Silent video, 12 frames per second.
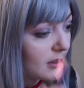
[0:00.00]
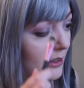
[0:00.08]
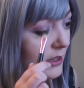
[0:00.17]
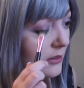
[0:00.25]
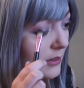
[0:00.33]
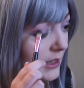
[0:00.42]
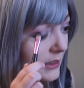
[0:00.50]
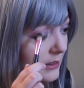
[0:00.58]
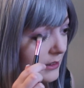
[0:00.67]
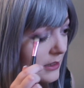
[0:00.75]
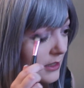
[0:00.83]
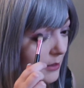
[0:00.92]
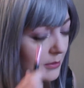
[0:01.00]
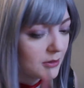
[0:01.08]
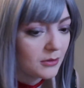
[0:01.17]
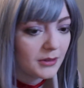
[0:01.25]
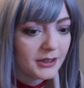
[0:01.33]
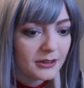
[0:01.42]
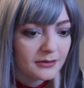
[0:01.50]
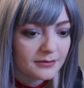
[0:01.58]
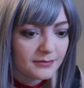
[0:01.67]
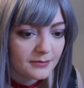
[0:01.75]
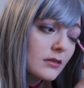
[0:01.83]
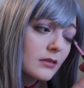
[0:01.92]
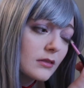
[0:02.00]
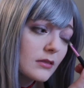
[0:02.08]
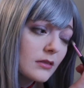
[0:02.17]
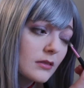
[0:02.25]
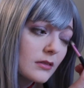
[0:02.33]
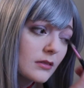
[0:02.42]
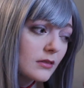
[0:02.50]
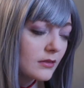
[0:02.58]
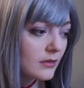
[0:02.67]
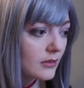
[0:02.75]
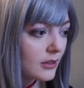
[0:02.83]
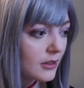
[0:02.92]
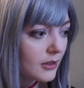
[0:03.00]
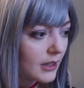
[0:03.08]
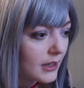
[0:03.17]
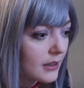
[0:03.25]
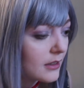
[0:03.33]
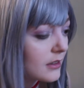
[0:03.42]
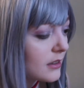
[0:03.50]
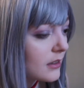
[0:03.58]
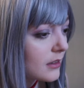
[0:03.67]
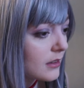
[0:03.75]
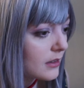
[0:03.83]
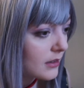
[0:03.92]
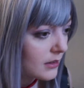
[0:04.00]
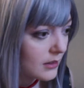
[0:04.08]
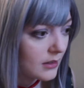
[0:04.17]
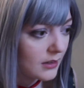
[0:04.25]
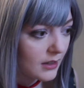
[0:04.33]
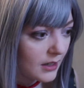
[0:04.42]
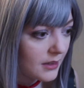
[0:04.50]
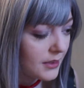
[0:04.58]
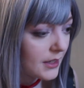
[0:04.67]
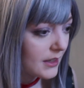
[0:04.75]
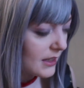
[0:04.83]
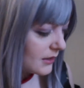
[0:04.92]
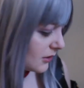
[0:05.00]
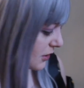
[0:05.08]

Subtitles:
like right in this upper corner. Okay, I think that